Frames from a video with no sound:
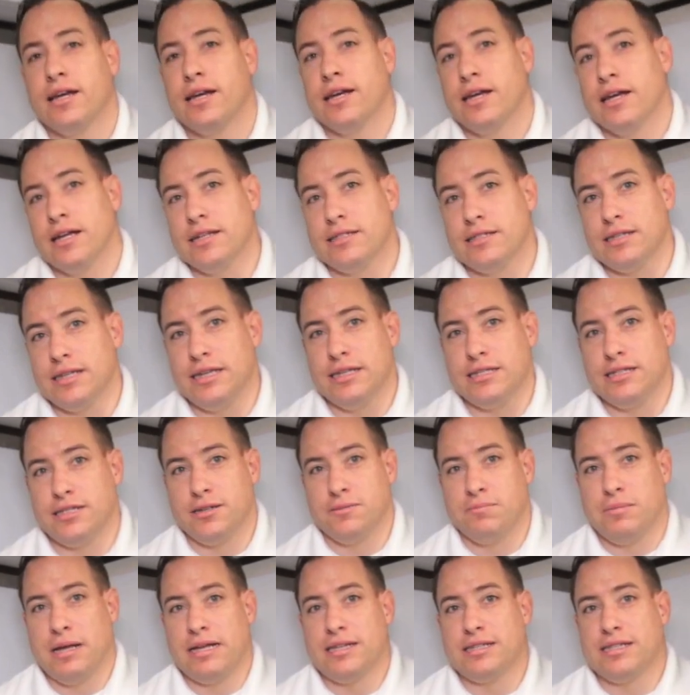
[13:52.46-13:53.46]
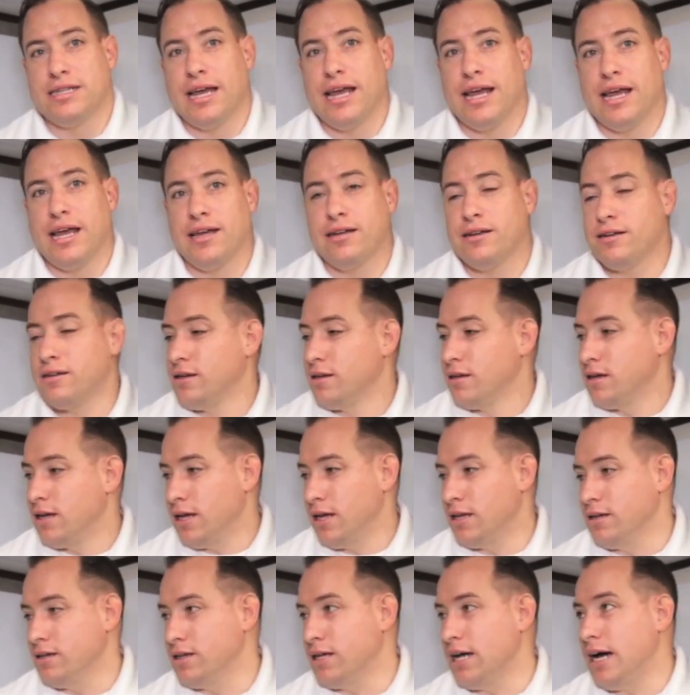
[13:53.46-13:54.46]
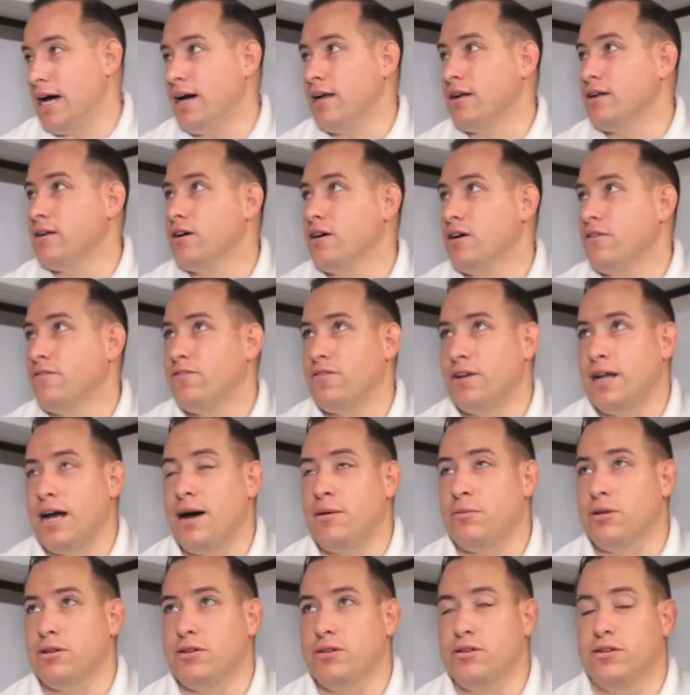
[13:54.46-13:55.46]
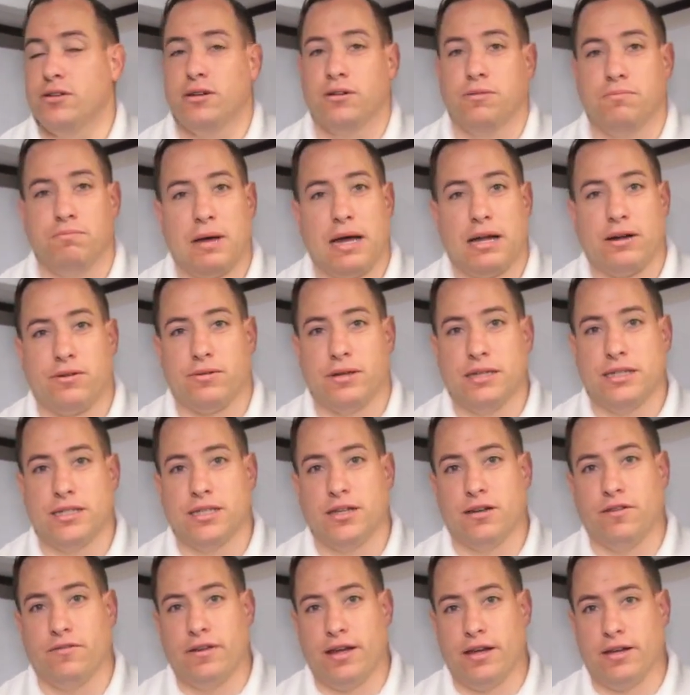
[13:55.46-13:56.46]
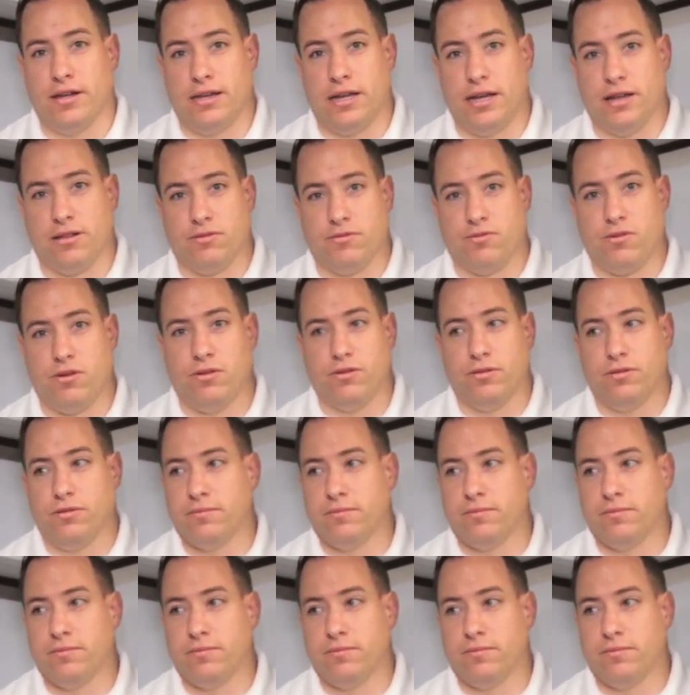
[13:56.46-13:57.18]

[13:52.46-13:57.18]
It's easy to maintain. And you got a phenomenal unit, better resale value down the road.